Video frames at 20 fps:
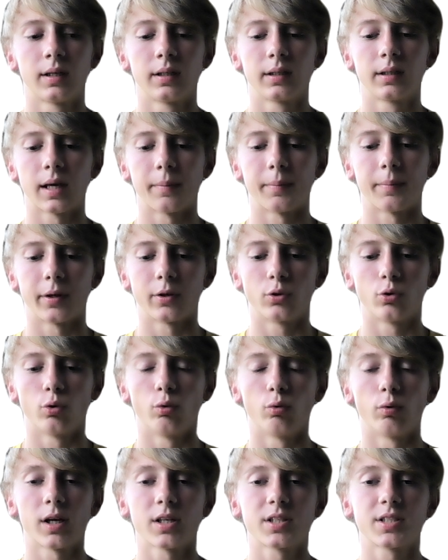came down to a
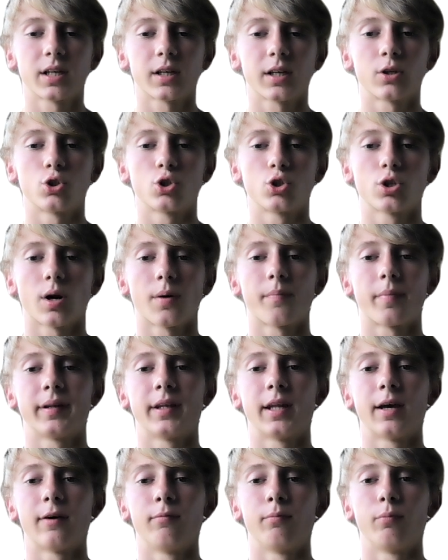last-second shot by
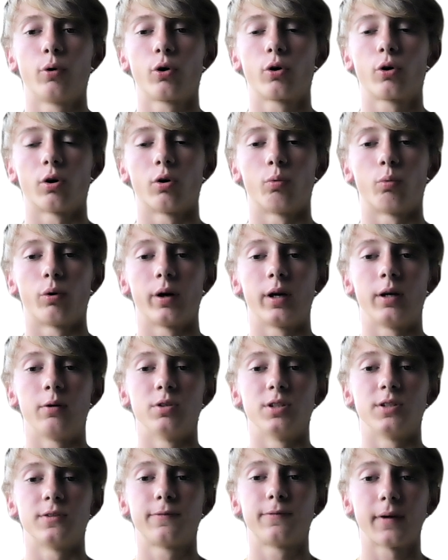Devin Booker where he
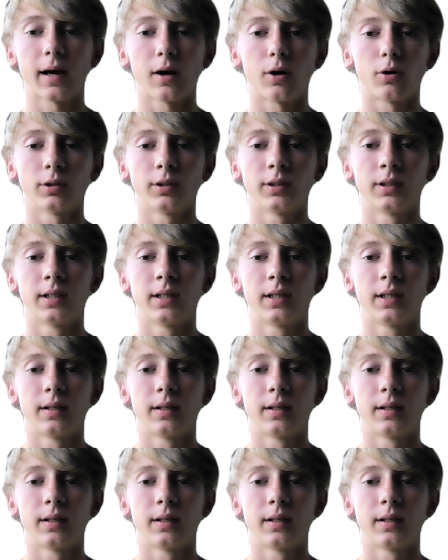was fouled.